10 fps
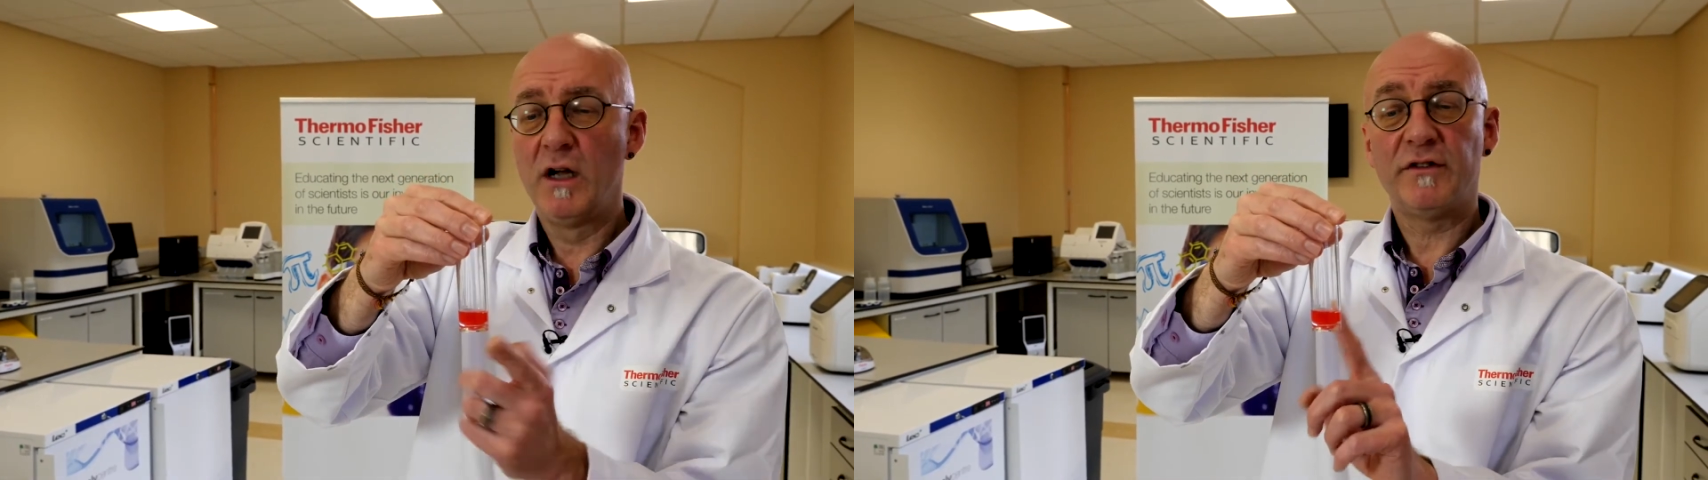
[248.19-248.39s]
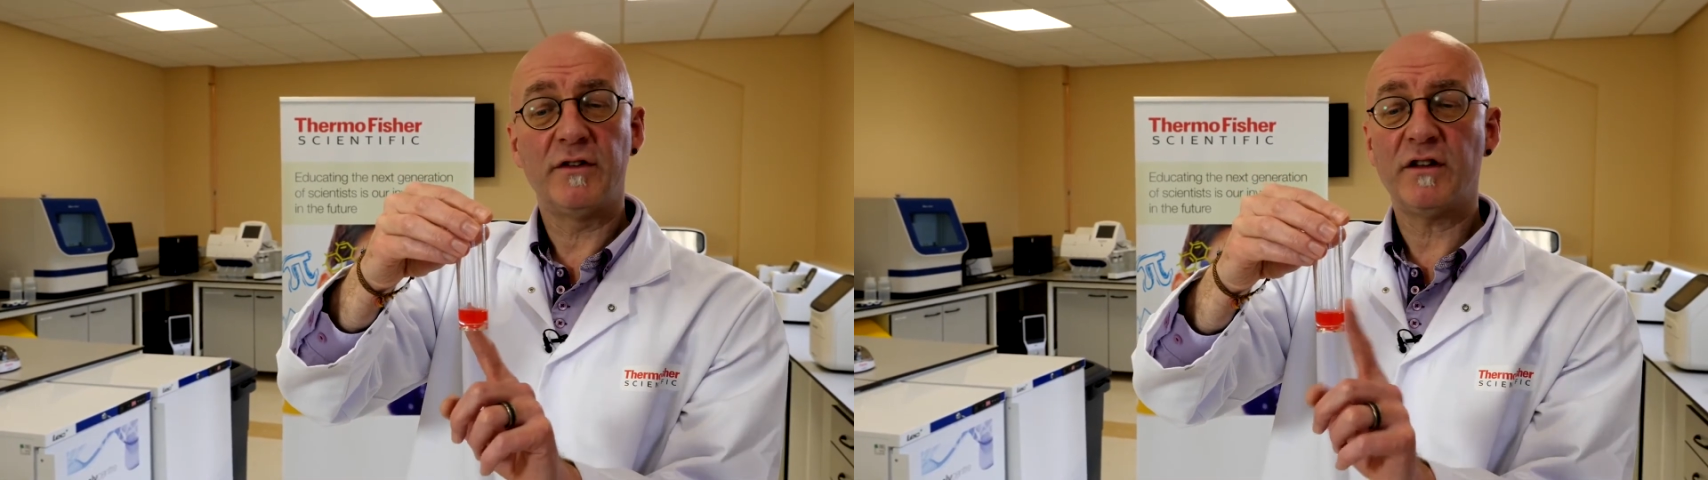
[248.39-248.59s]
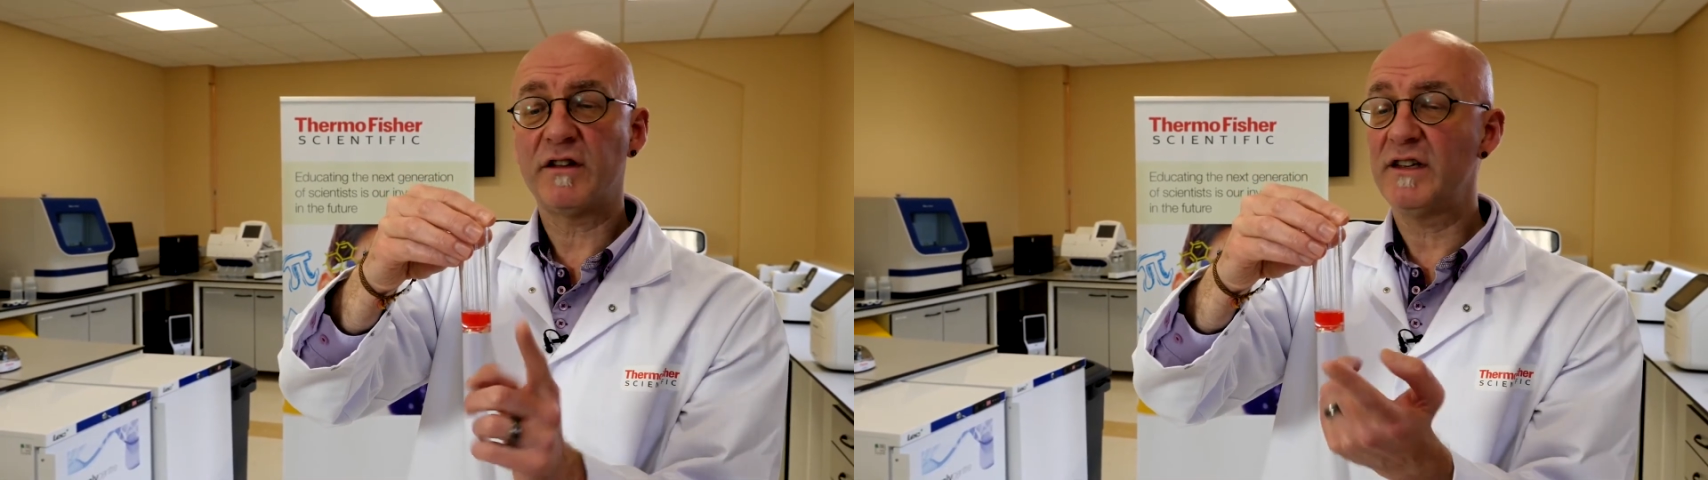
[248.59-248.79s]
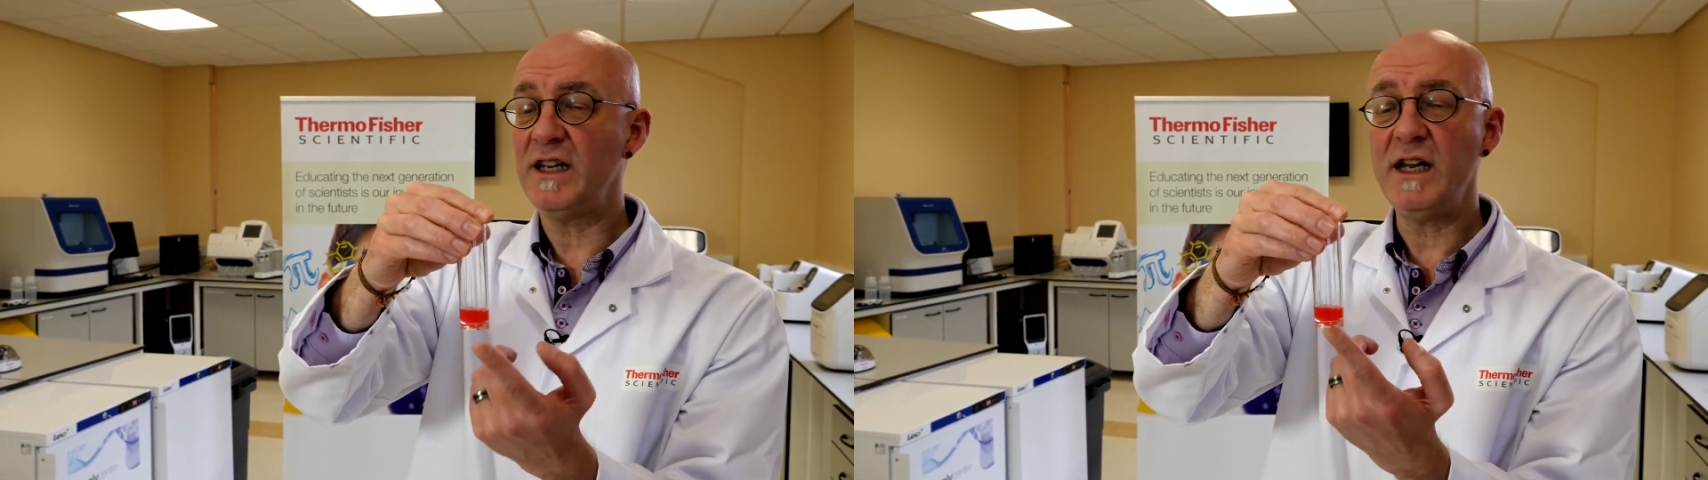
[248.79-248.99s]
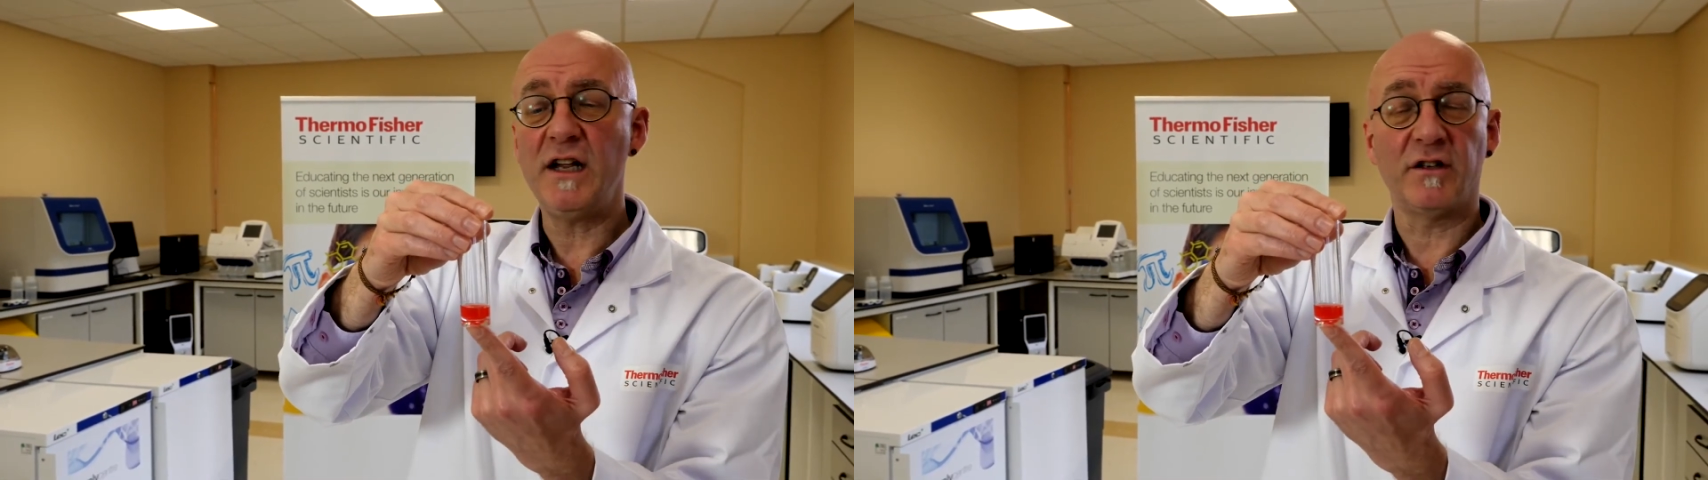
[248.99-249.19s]
So this
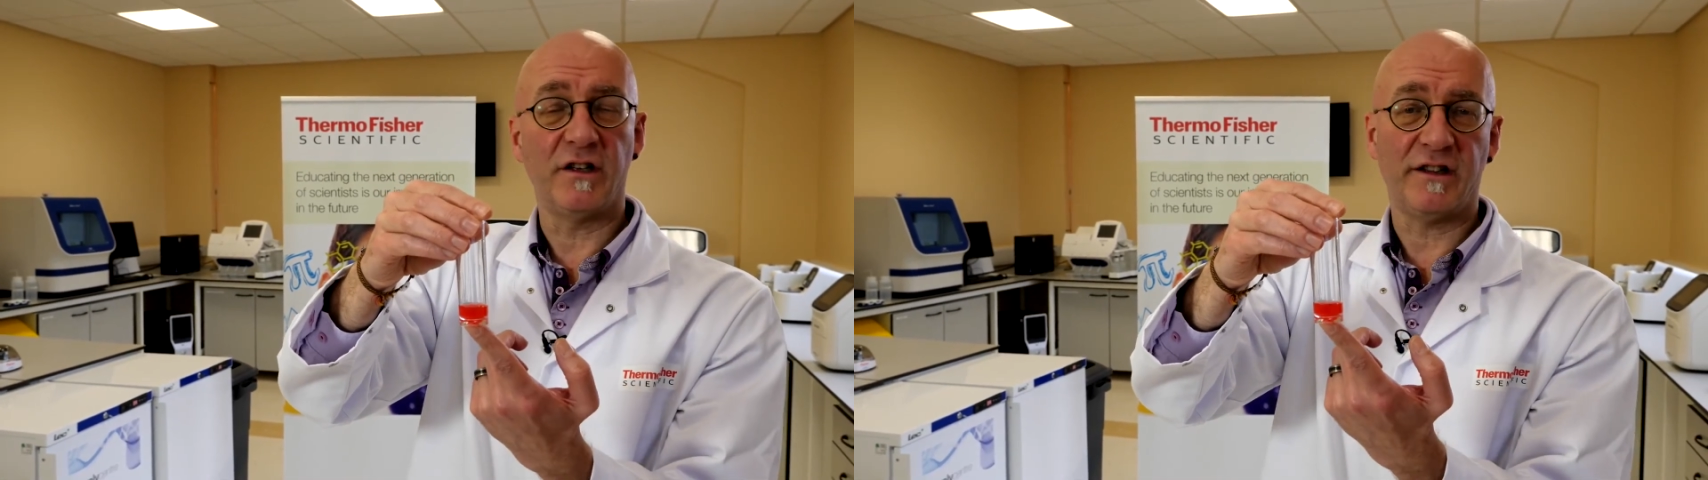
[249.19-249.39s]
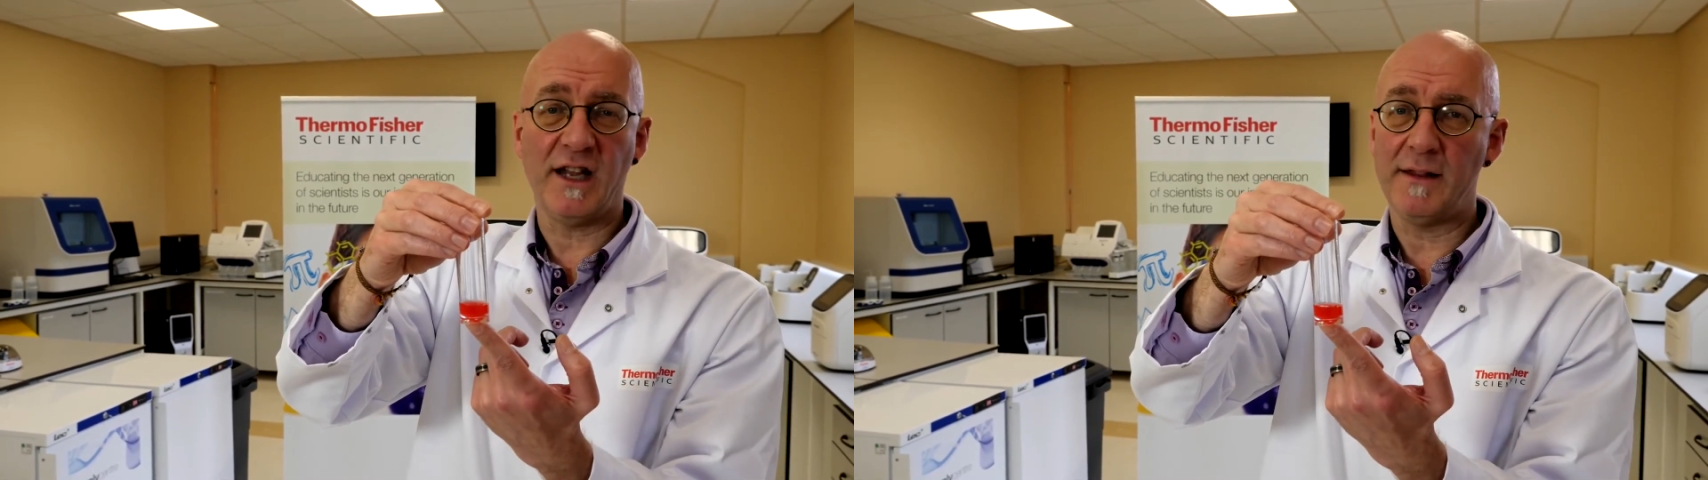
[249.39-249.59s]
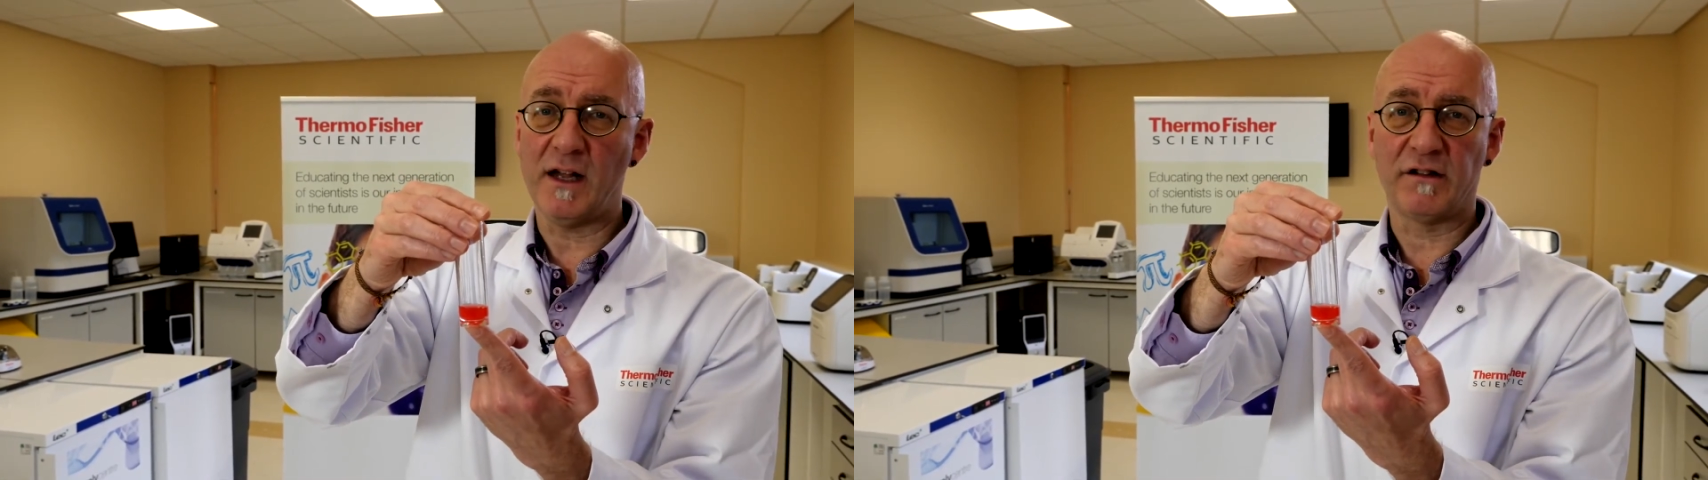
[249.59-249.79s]
DNA is going to stay in that